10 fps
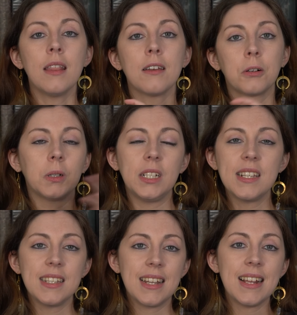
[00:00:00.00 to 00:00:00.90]
their
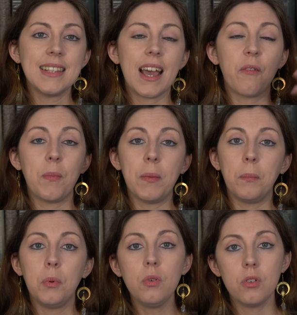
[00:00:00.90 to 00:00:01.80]
release dates have been
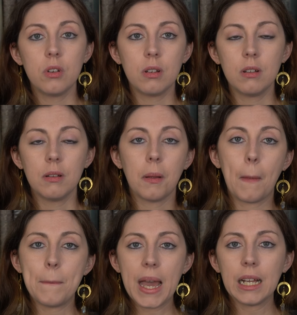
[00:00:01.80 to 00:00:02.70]
pushed
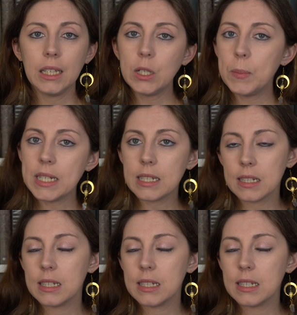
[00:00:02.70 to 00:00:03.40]
back a little bit.